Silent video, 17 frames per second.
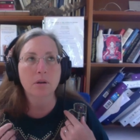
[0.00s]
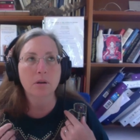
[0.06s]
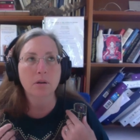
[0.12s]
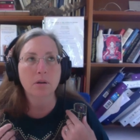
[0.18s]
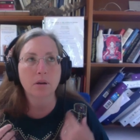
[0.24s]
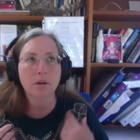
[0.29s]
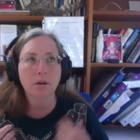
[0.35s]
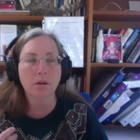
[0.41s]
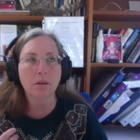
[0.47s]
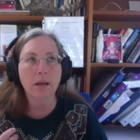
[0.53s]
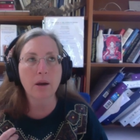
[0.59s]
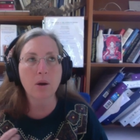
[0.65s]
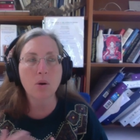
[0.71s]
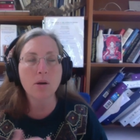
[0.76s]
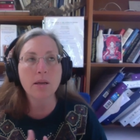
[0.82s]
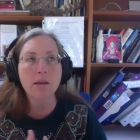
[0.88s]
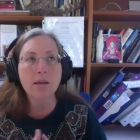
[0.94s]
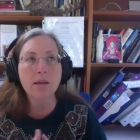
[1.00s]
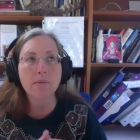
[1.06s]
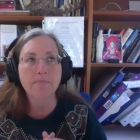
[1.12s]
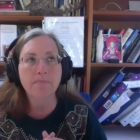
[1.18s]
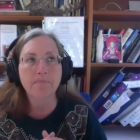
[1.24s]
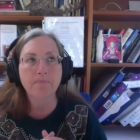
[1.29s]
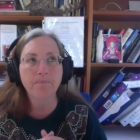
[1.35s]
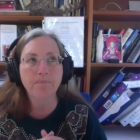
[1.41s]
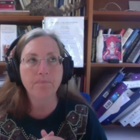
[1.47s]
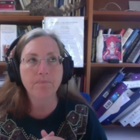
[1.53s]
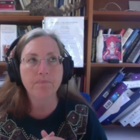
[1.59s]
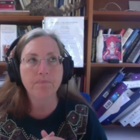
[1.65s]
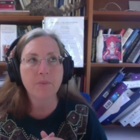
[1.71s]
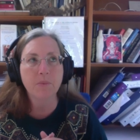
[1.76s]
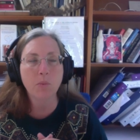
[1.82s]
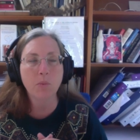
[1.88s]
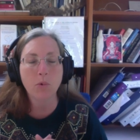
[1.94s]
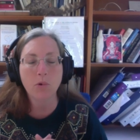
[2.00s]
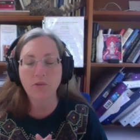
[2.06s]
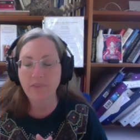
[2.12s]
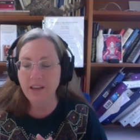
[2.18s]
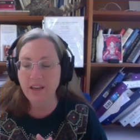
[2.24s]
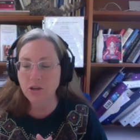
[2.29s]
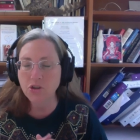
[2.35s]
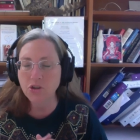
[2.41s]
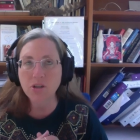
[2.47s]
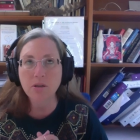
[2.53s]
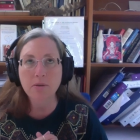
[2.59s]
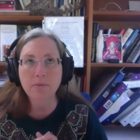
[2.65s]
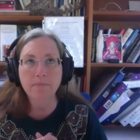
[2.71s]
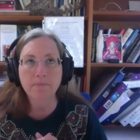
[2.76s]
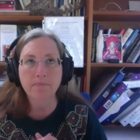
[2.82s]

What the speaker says: the clarity, the motivation,